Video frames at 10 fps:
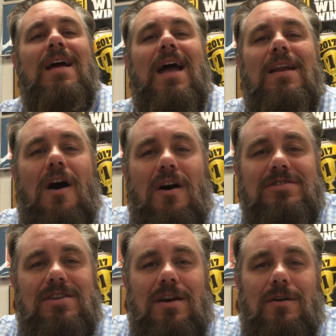and
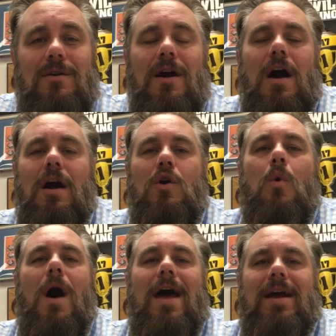also
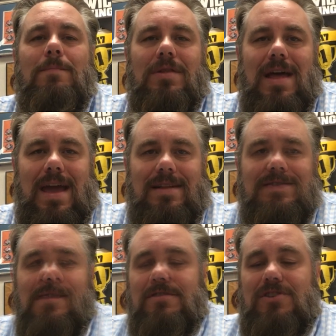aquatic
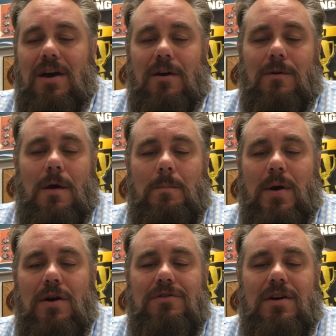plants. So
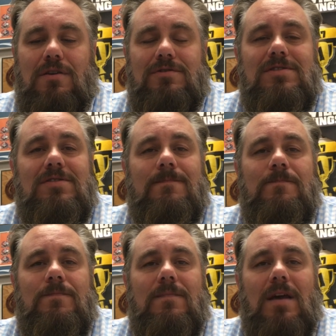pothos
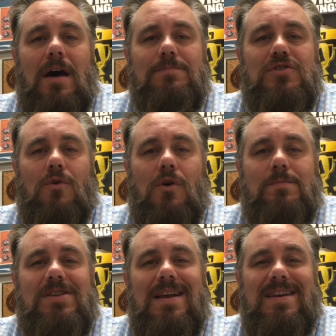
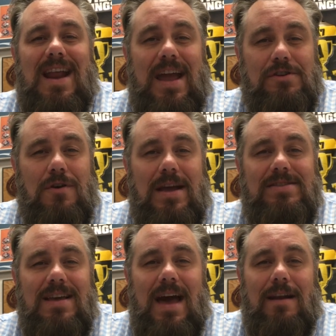absorbs
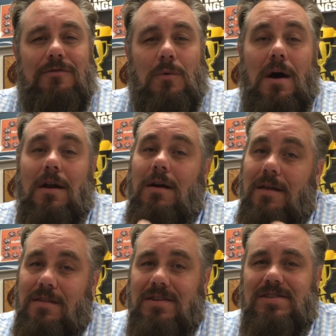nitrates out of the water.
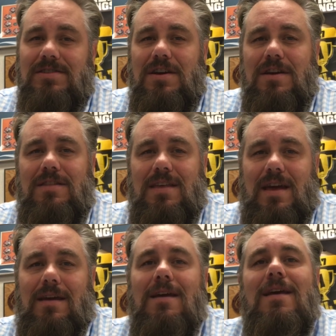This is a good
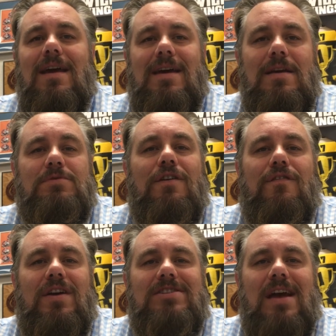thing. It keeps your
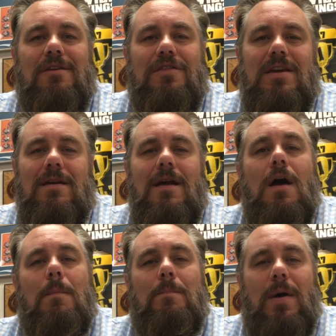fish healthy.
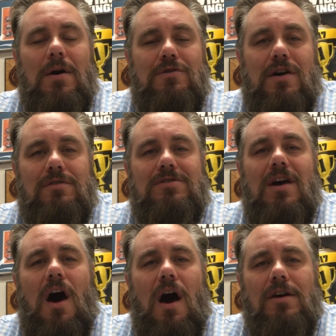Pothos
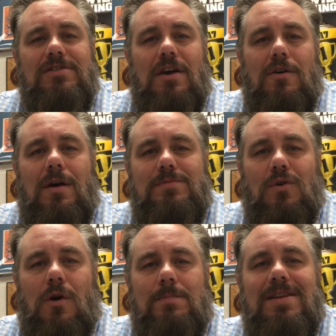also
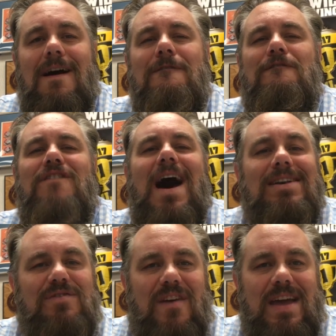absorbs
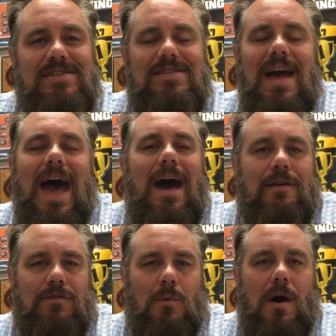phosphates out
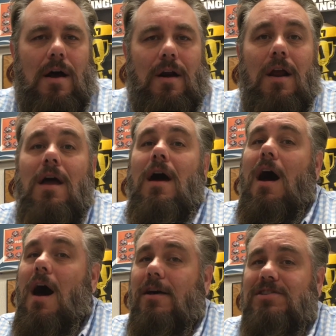of the water.
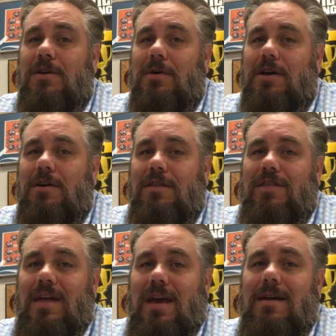Also a good
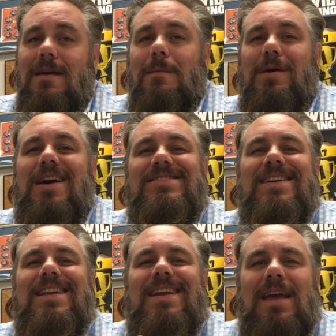thing because
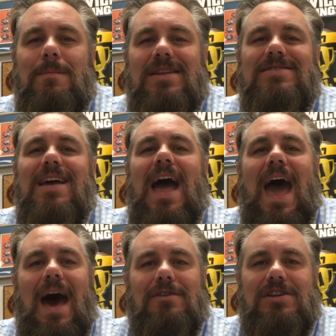it inhibits
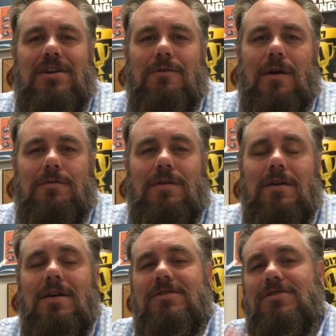algae growth.
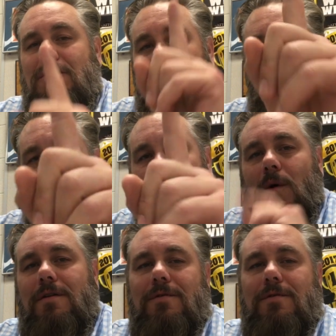So the number 1